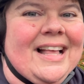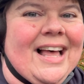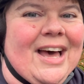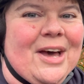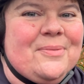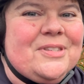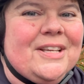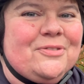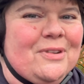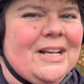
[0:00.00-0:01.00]
So
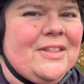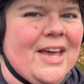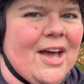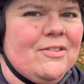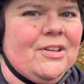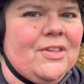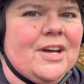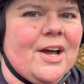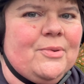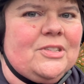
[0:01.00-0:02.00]
that's really the only
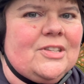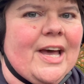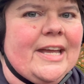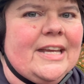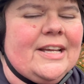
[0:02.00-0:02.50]
thing I would say